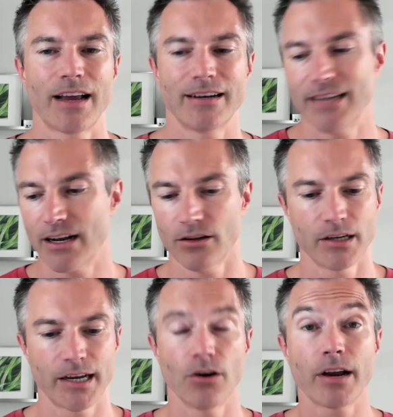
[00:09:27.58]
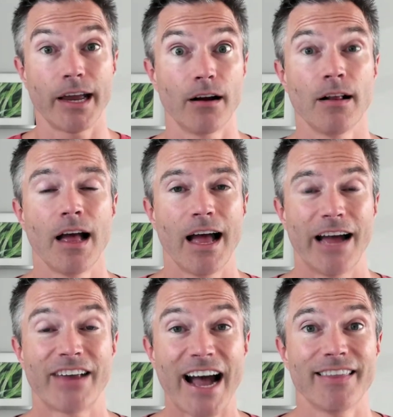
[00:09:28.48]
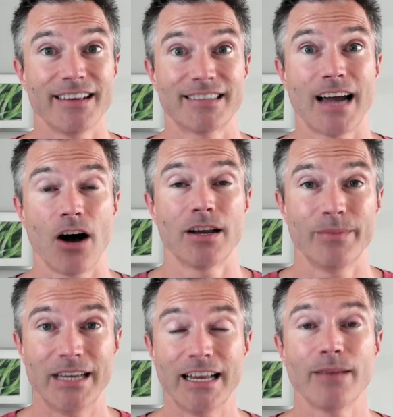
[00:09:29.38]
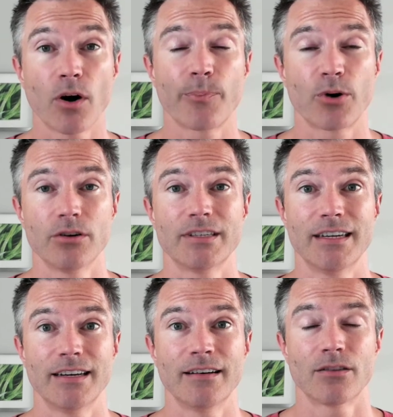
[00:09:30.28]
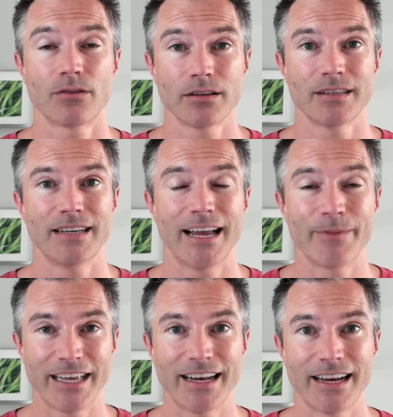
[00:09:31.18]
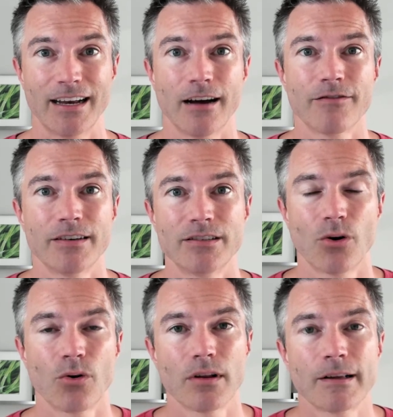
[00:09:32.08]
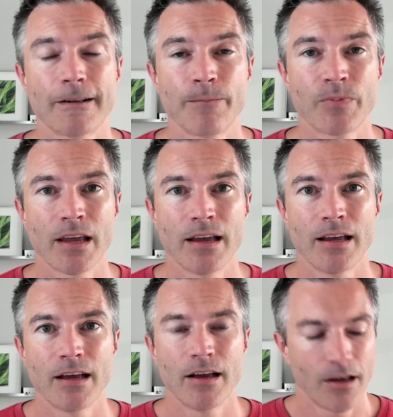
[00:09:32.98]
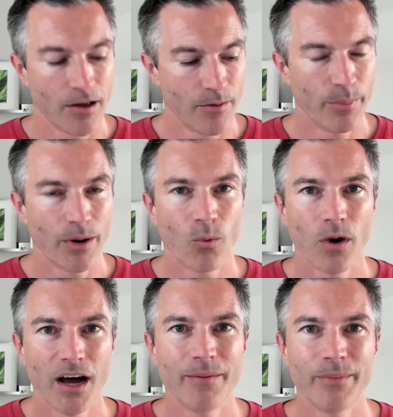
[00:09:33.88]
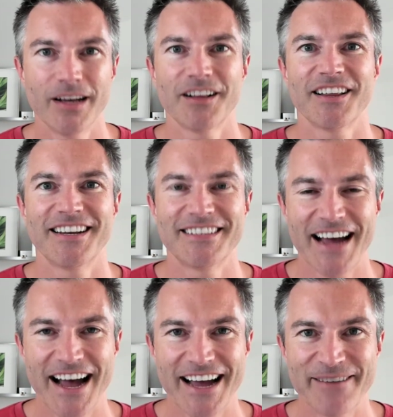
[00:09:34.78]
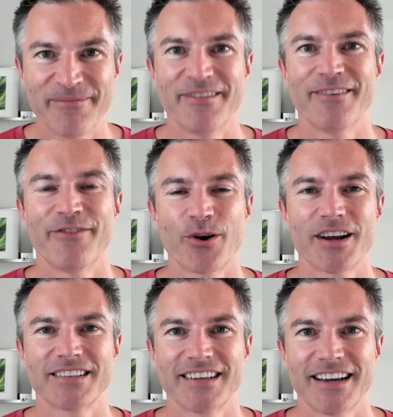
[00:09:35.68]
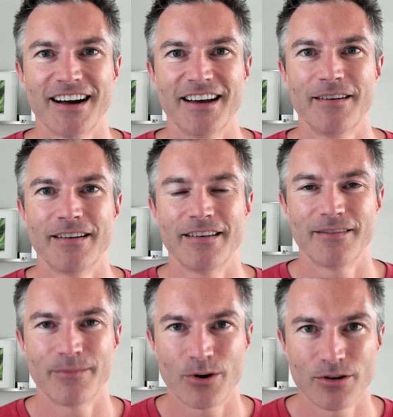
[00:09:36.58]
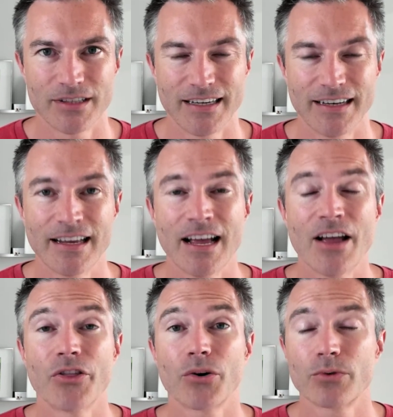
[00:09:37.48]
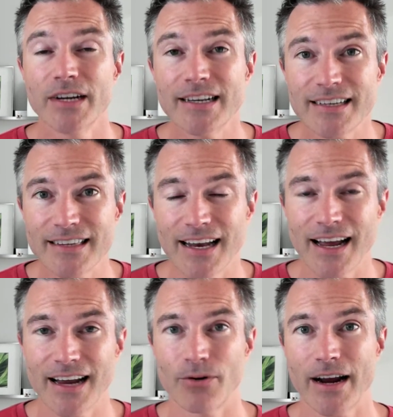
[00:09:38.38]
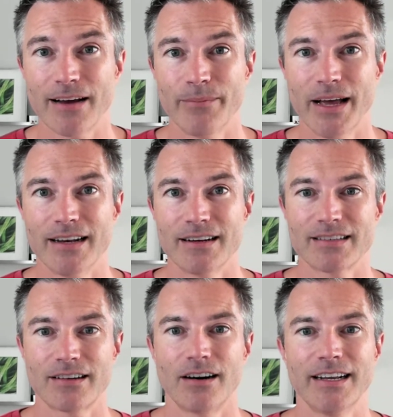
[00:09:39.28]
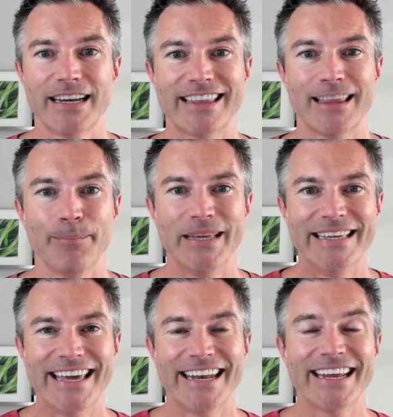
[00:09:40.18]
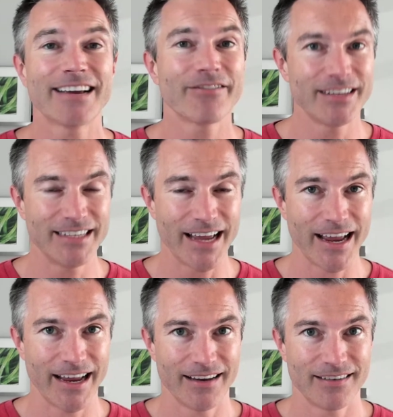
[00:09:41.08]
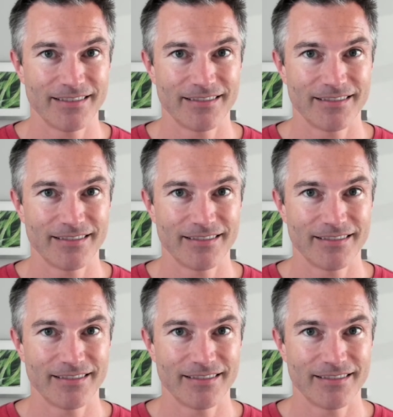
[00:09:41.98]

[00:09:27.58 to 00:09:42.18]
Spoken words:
take a look at, okay, I've got this down, I'm eating more protein throughout the day, am I getting enough in total? But one meal at a time, focusing on protein. The reason that I recommend starting at the beginning of the day